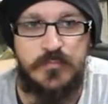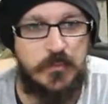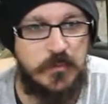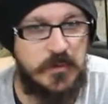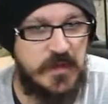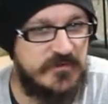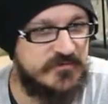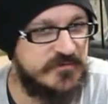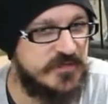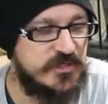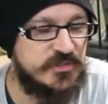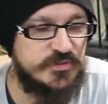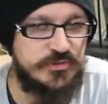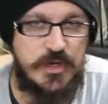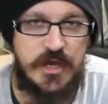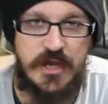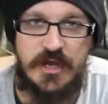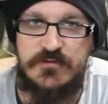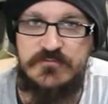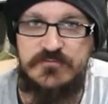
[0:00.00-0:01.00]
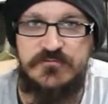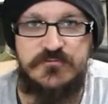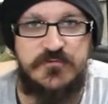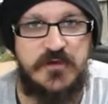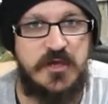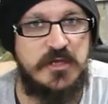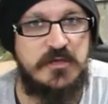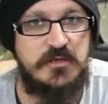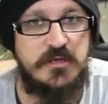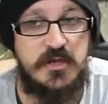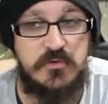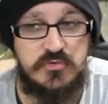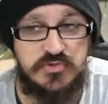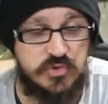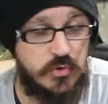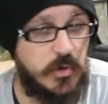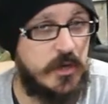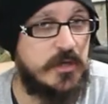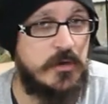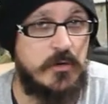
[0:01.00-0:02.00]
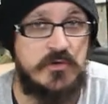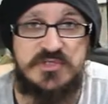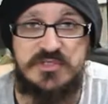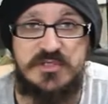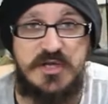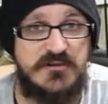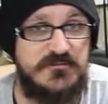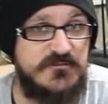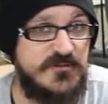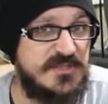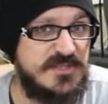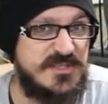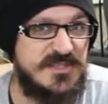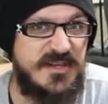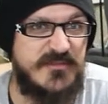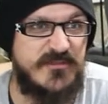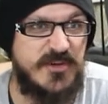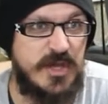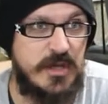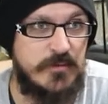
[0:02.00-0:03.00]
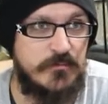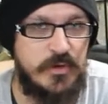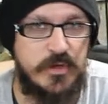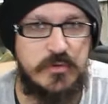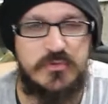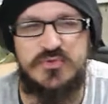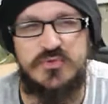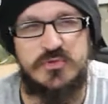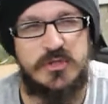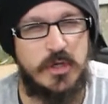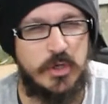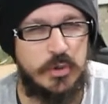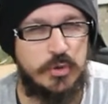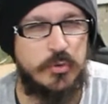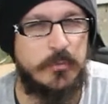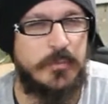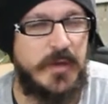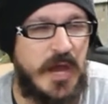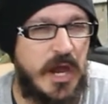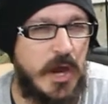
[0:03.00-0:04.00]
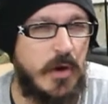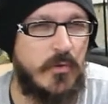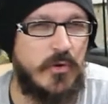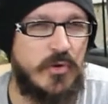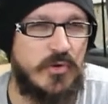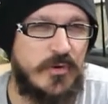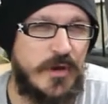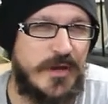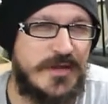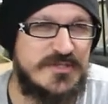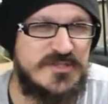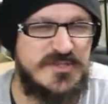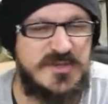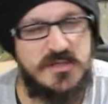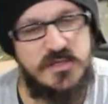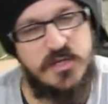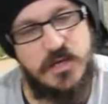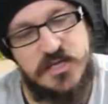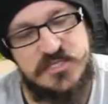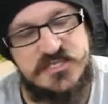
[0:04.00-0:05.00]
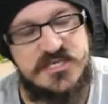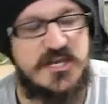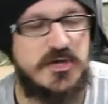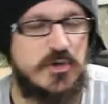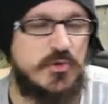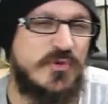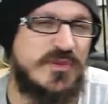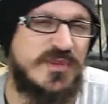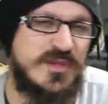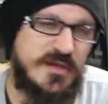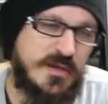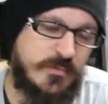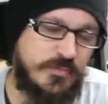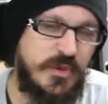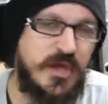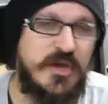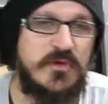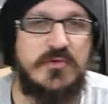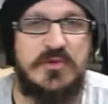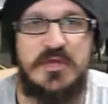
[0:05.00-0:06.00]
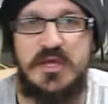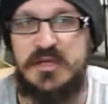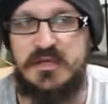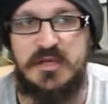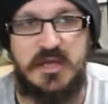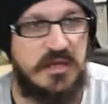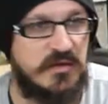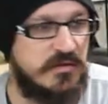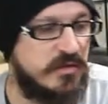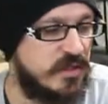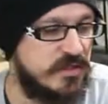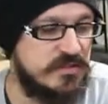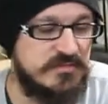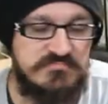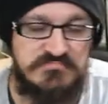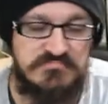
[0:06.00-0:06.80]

left-hand drive, and it was a great car. It was a lot of fun, 7M, but it was really underpowered, right? So I tinkered with it, and I played with it, and I